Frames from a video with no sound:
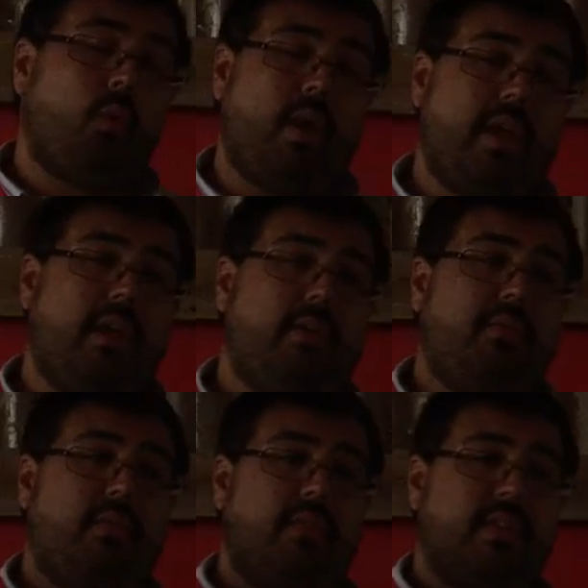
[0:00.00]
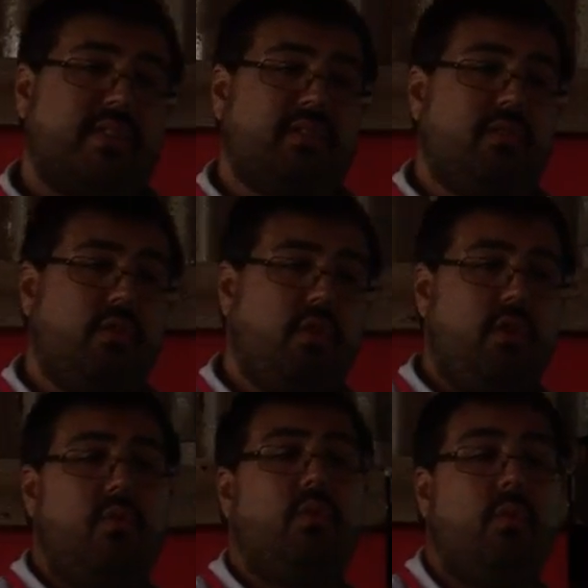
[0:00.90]
with this
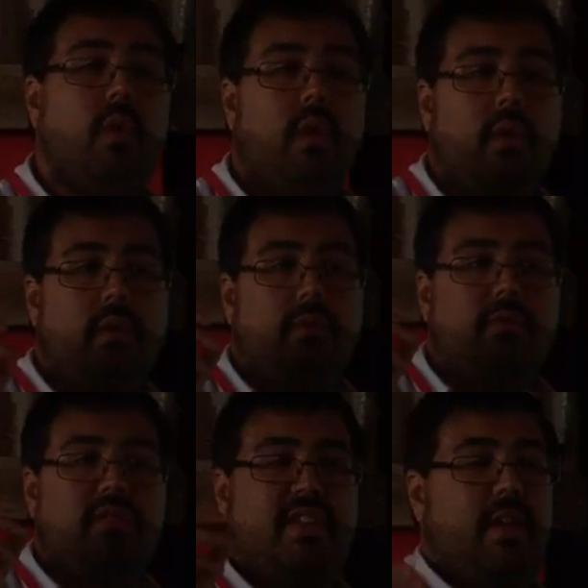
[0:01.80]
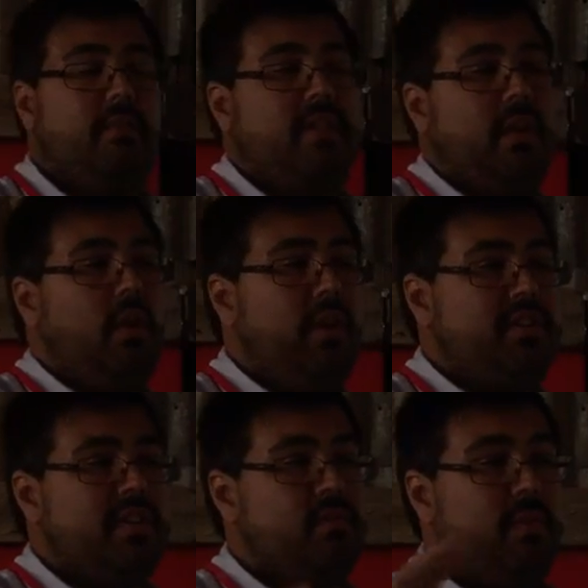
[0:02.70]
new set of
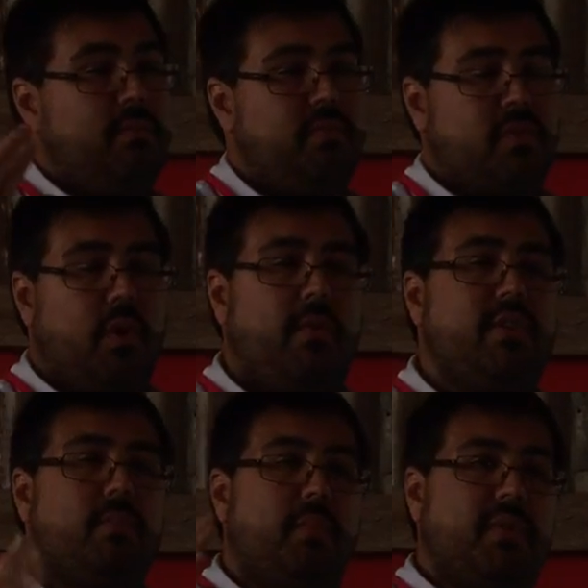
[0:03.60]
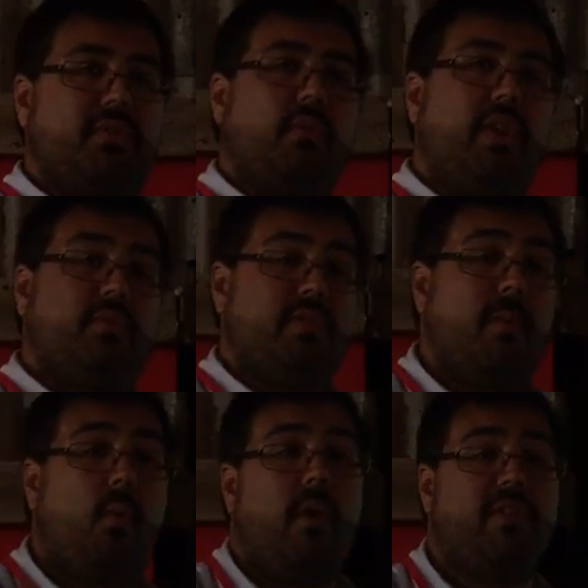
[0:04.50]
technologies with Stony Ridge and Bristol Ridge was,
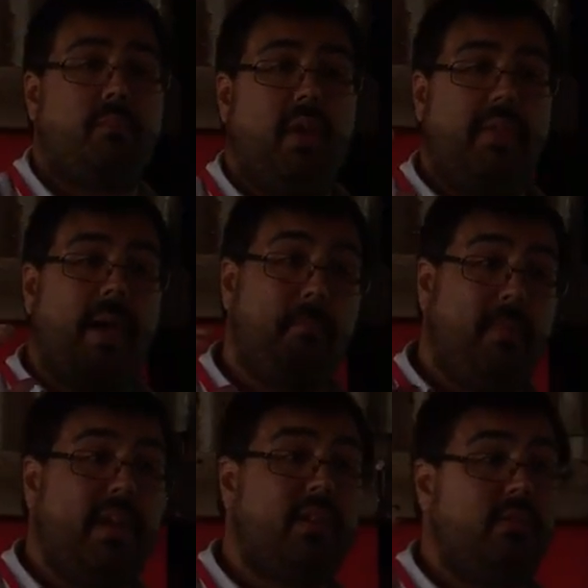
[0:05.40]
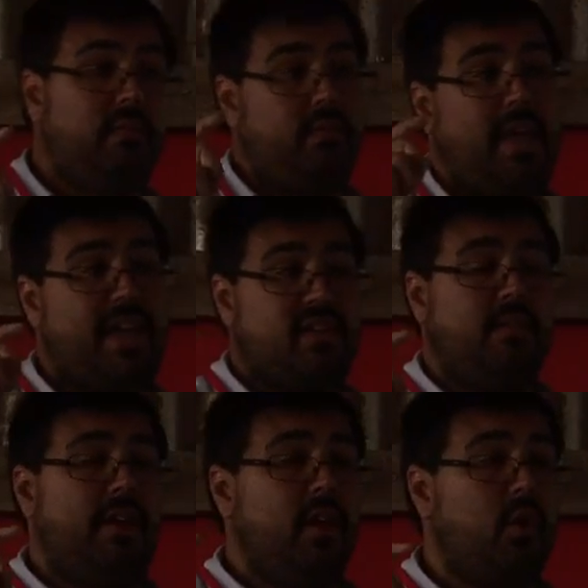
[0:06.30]
number one, to bring that big
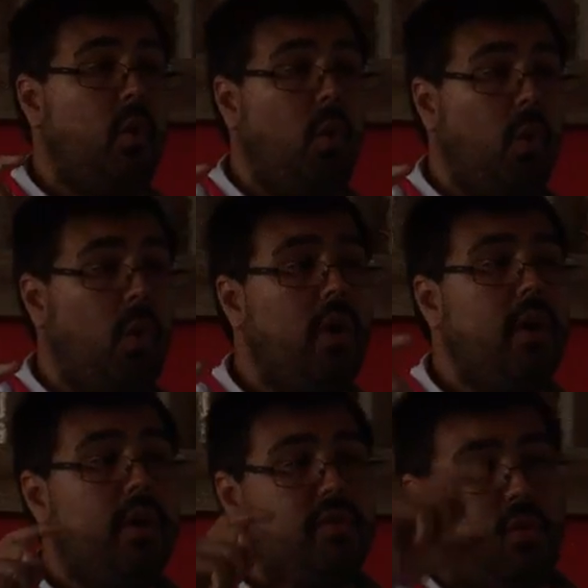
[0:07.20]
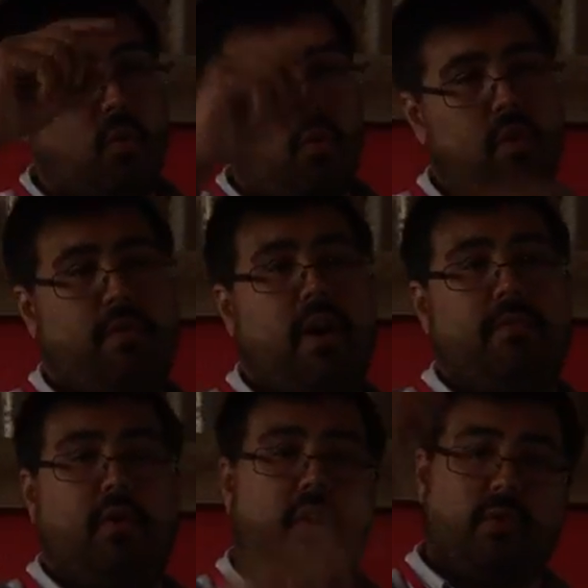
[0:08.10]
excavator core to all of
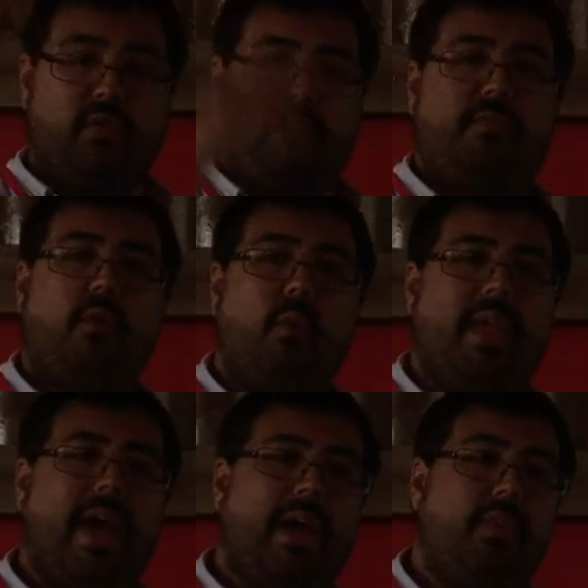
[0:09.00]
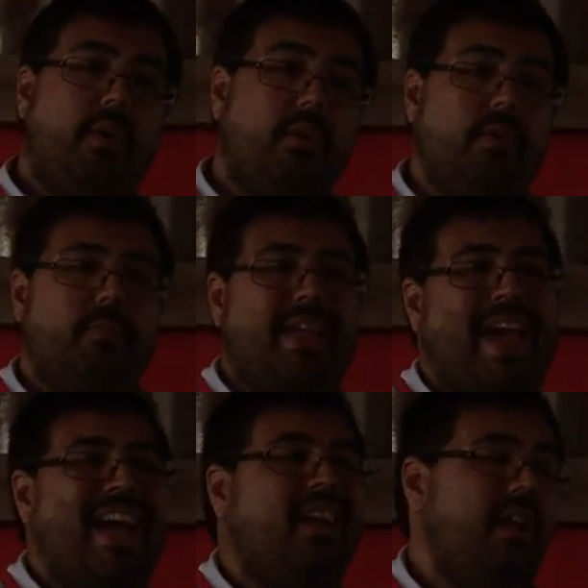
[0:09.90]
our verticals. Before, we had the
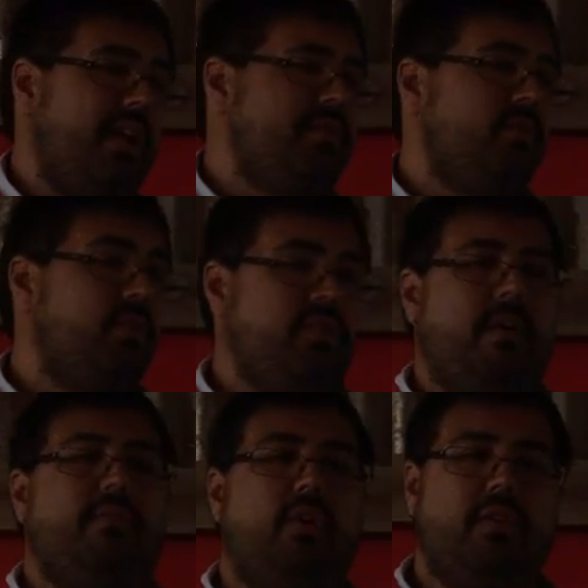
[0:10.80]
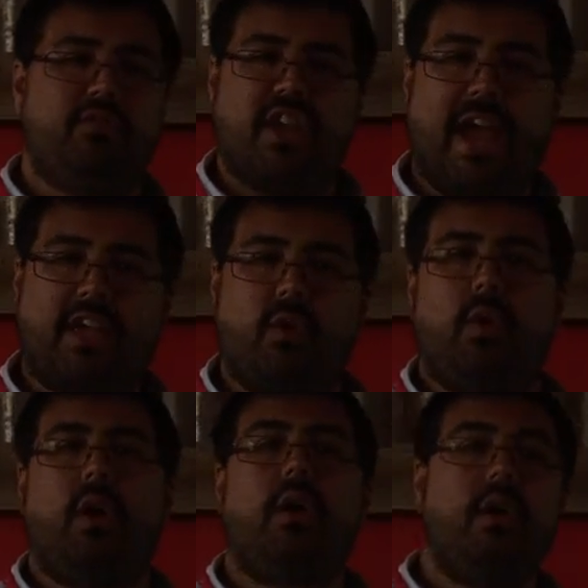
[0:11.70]
CAT class cores. You may have heard of
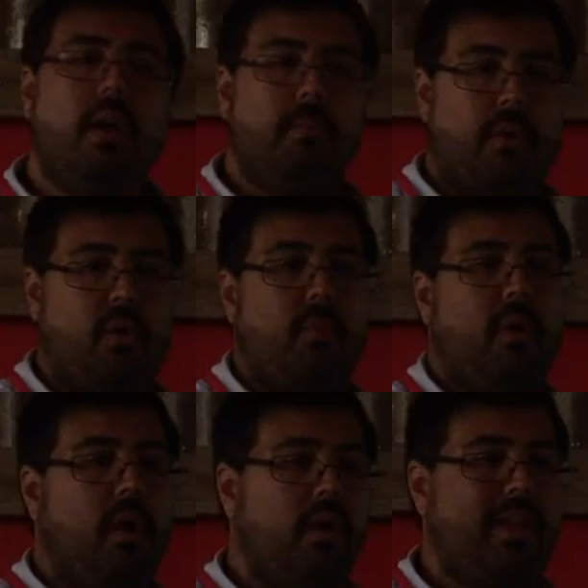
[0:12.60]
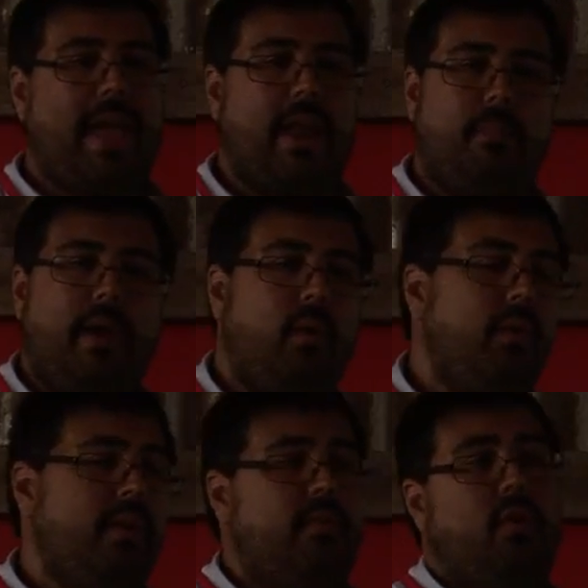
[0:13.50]
Jaguar, Puma, Catamount,
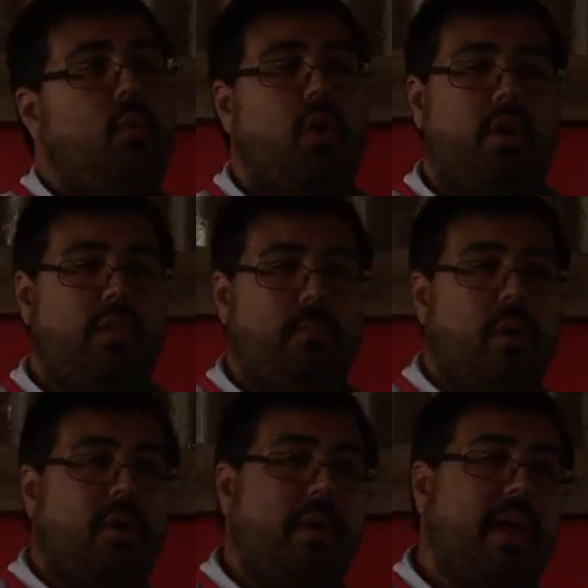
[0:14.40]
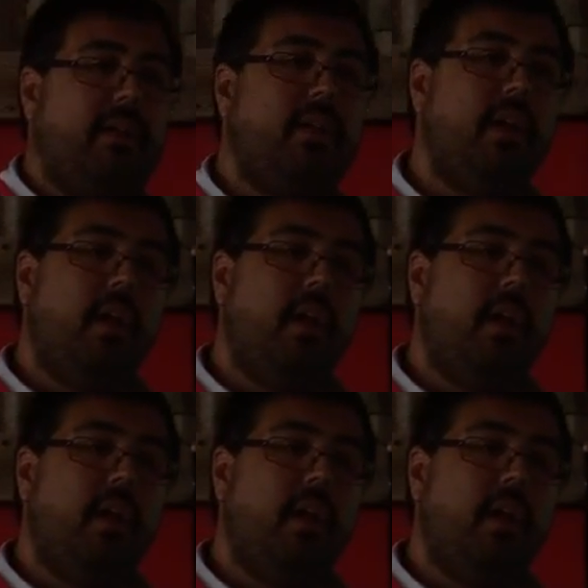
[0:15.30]
whatever they were at the bottom end.